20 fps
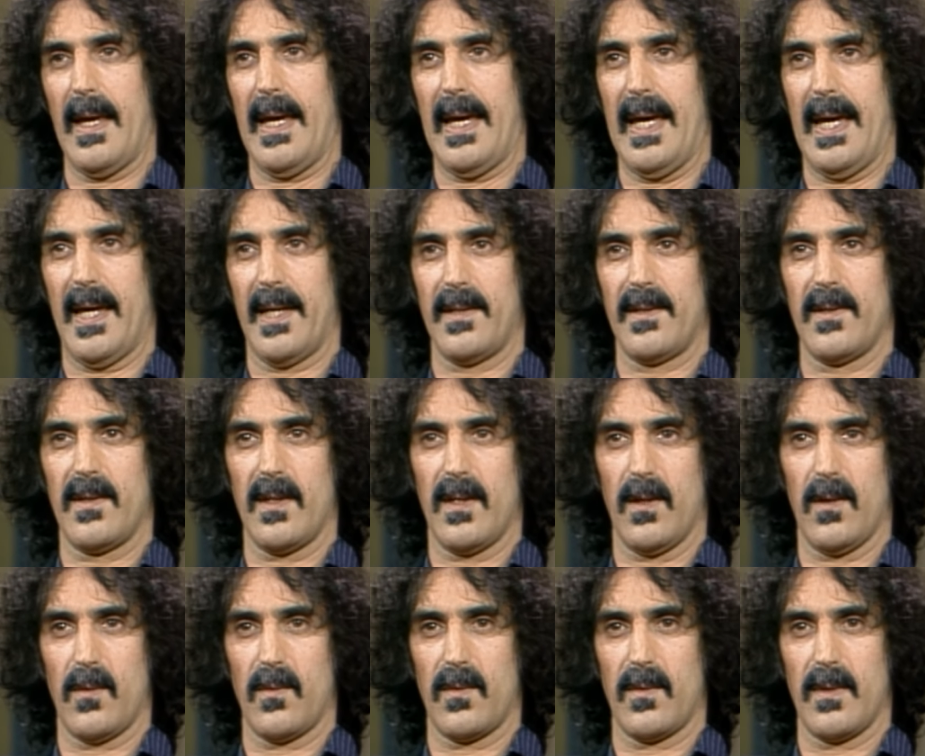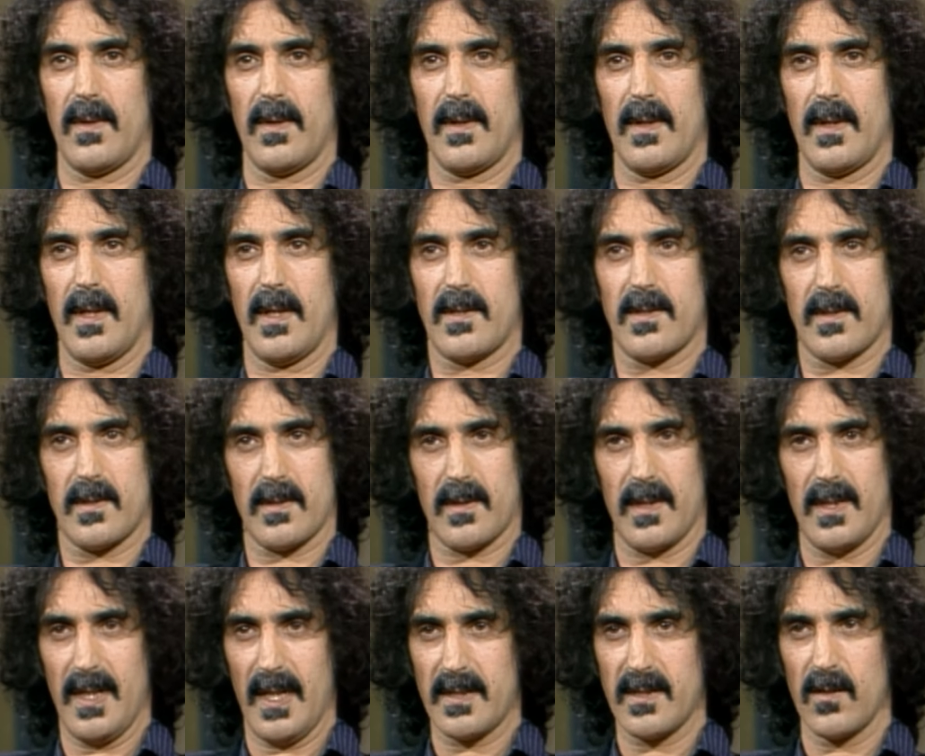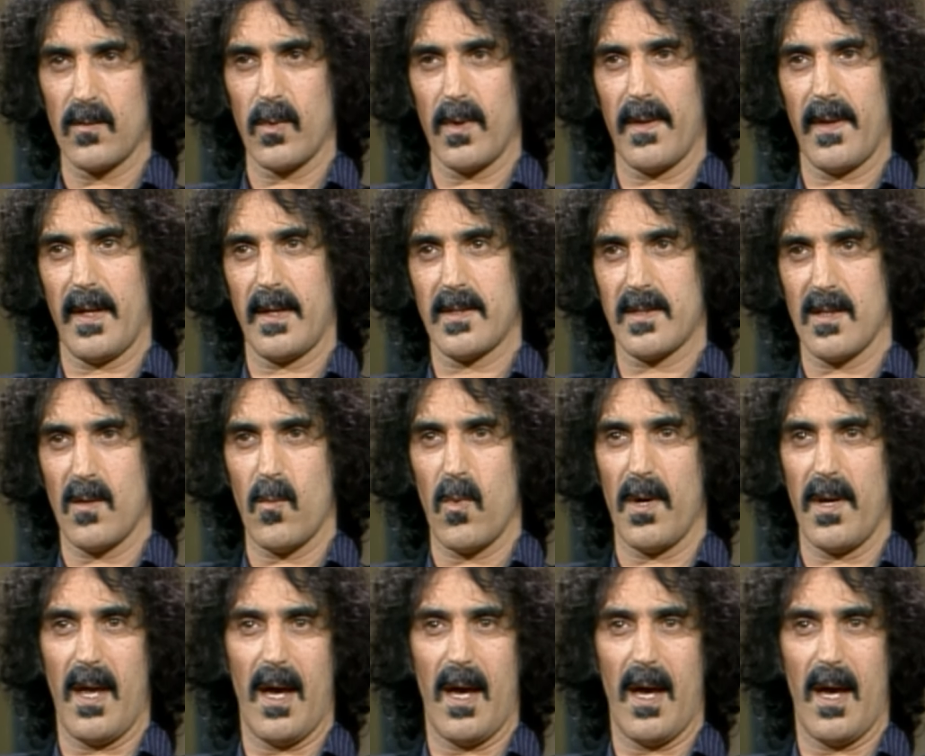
And it's connected with a somewhat